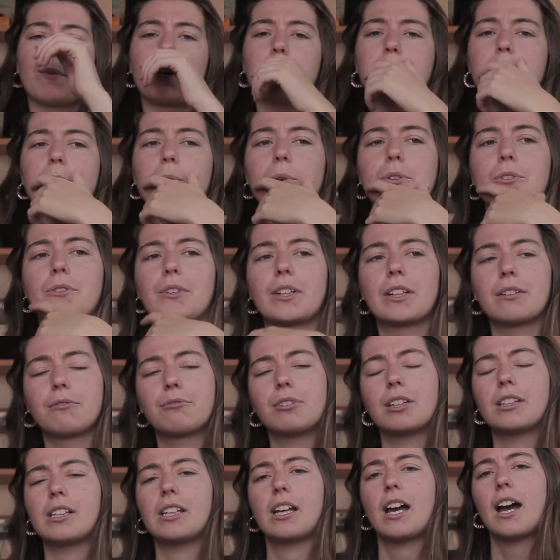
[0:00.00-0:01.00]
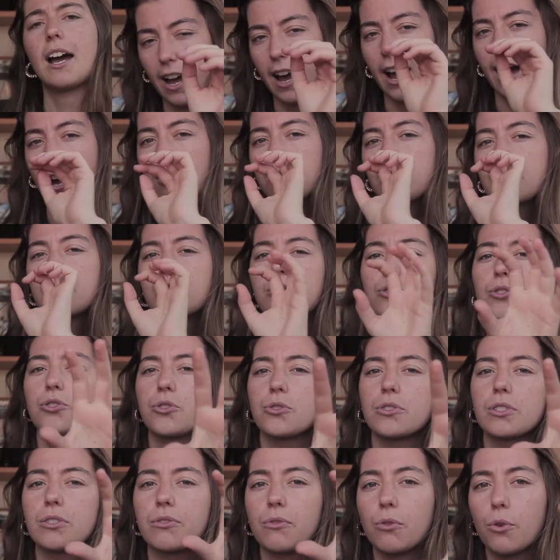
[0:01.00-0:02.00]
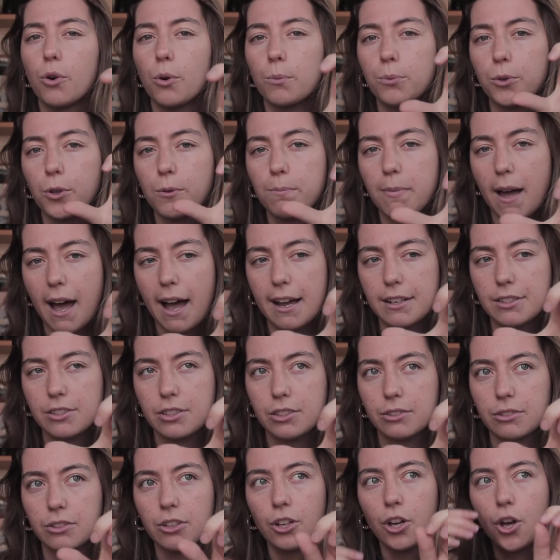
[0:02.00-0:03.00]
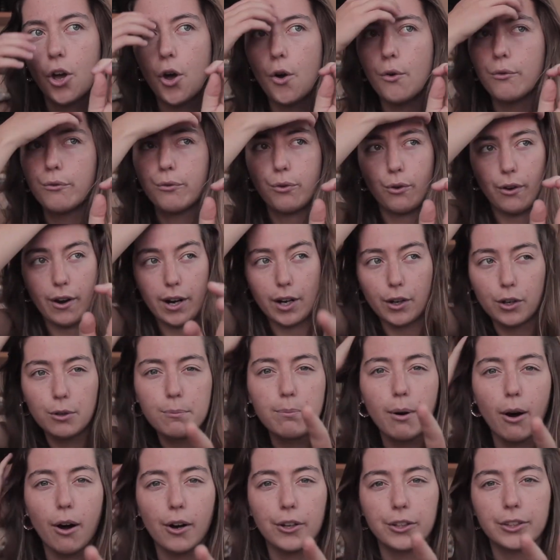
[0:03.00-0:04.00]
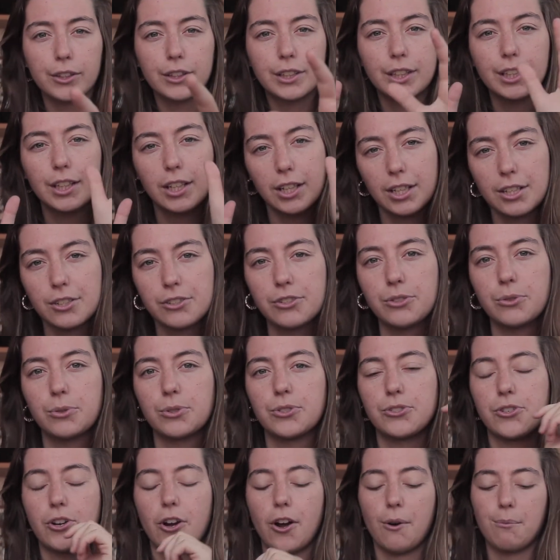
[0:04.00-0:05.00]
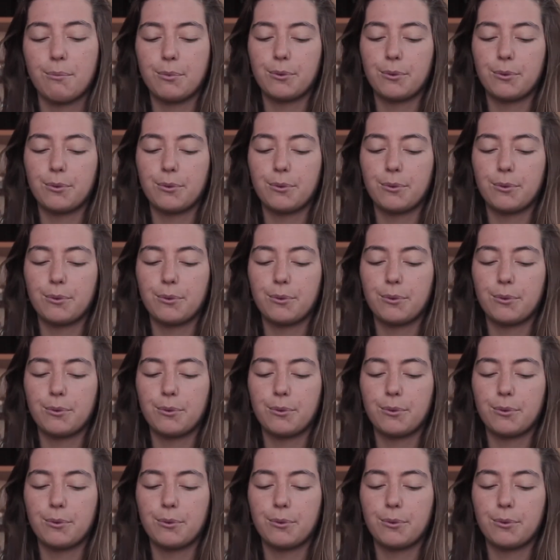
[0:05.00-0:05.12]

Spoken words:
might be wondering, Vicky, how did you transform your passion for Harry Potter into a job?